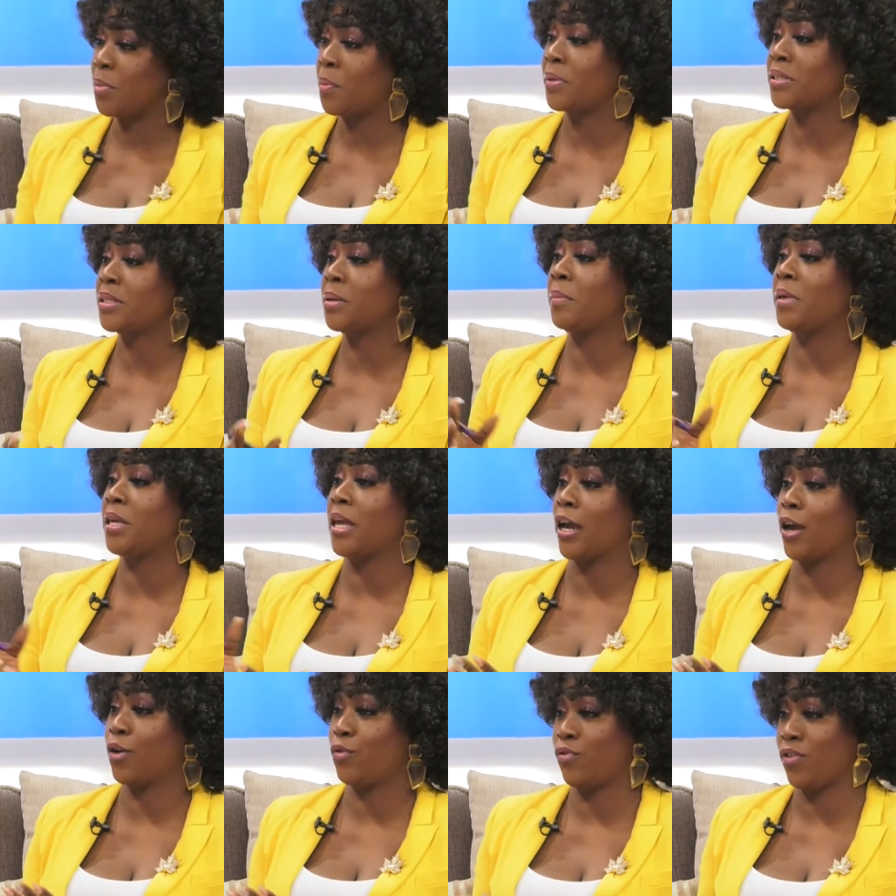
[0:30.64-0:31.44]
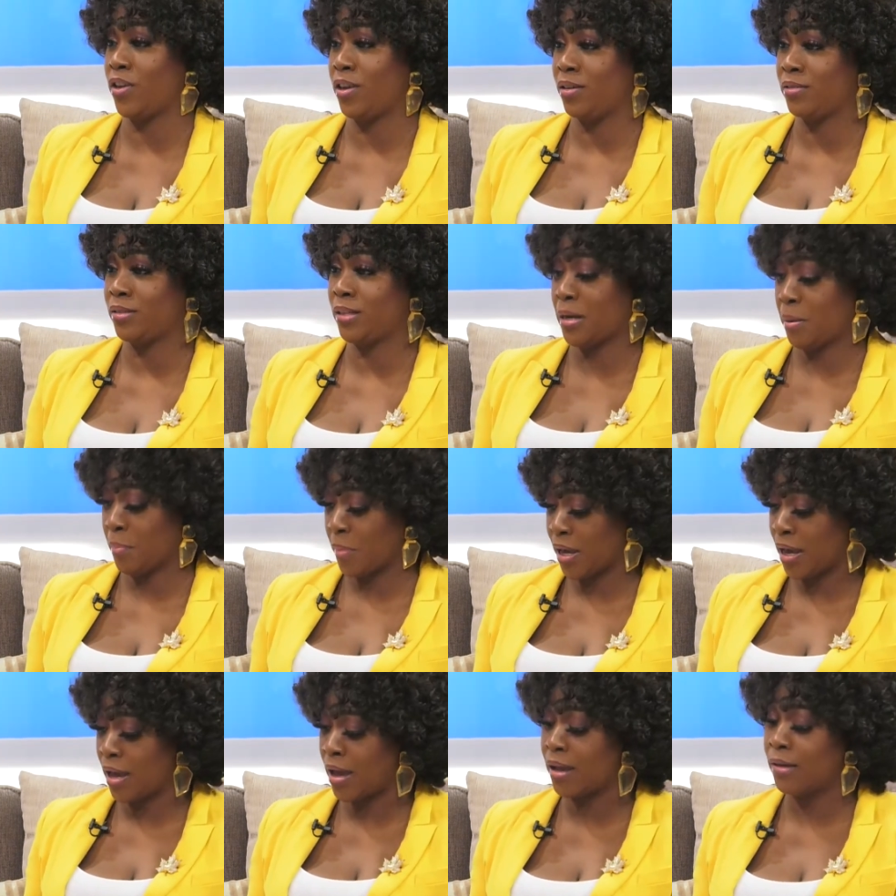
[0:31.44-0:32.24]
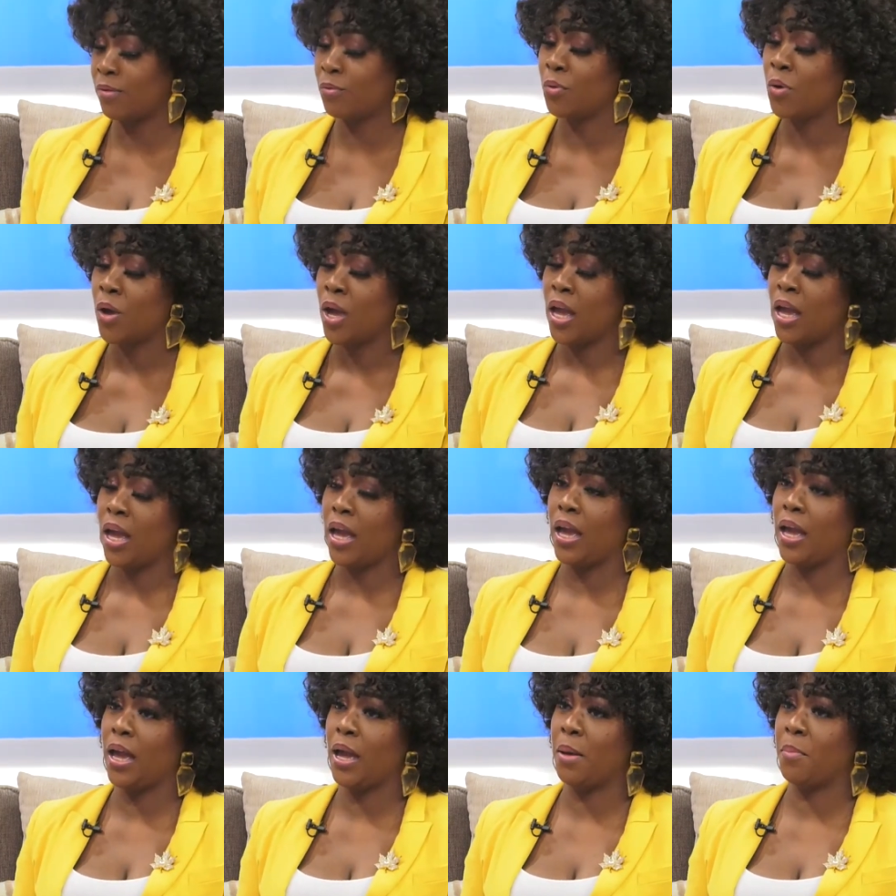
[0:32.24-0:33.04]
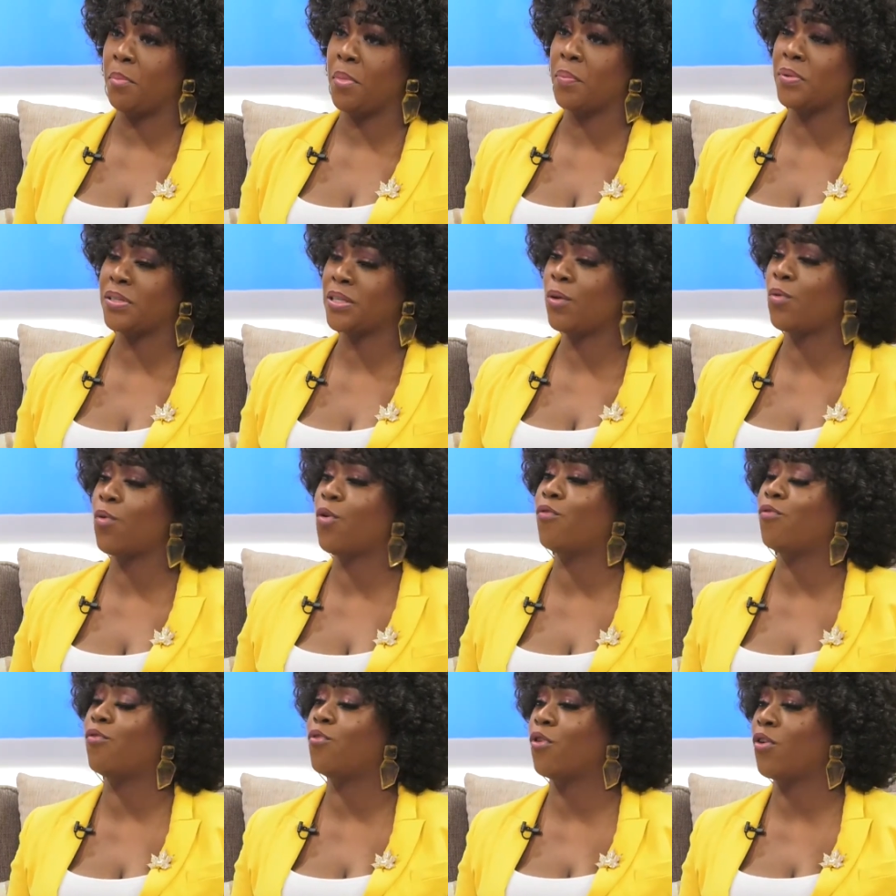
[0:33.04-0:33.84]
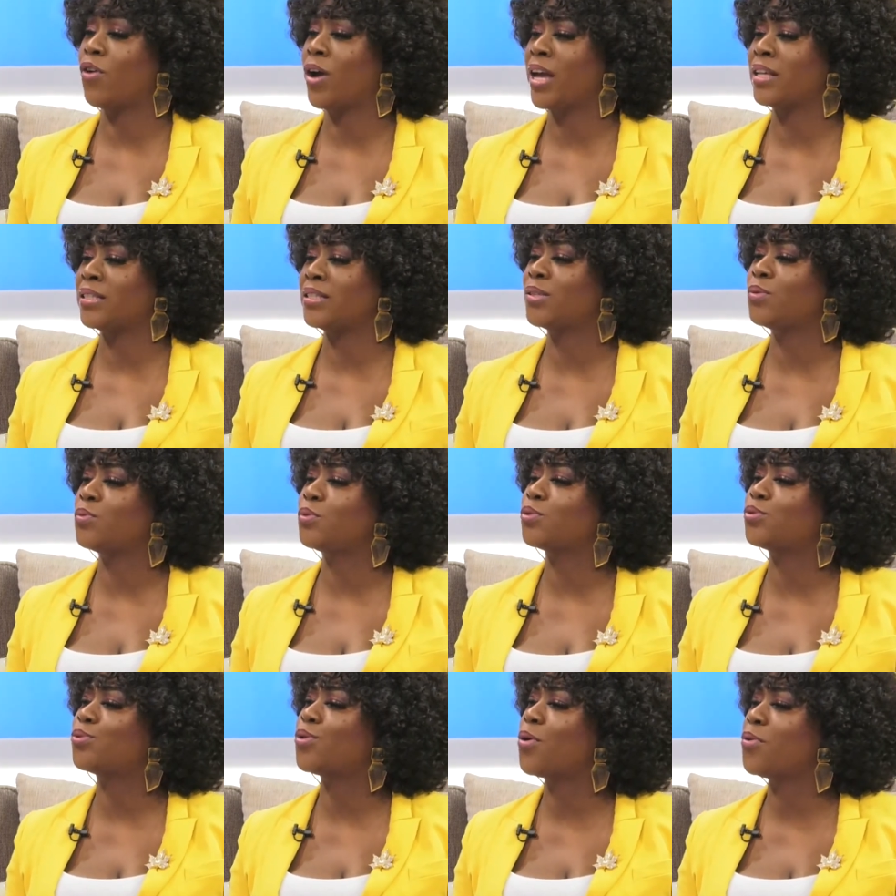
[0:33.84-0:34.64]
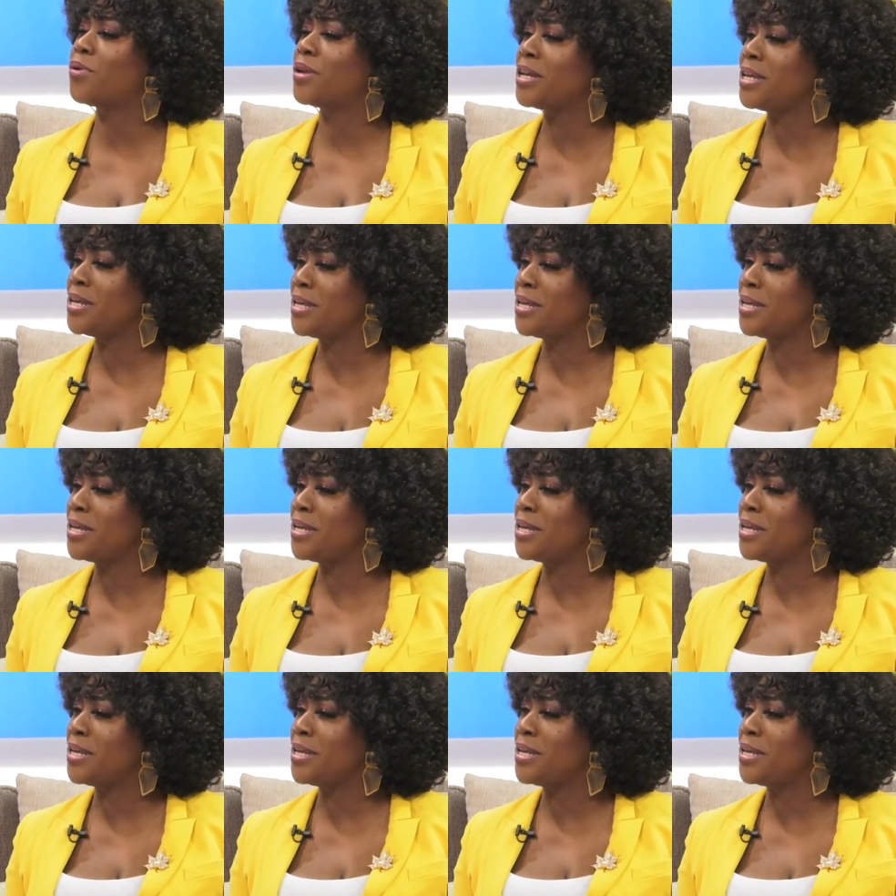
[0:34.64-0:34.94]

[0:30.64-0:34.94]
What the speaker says: me person be yeka tree, sana me kan. Me person ko for a two story ni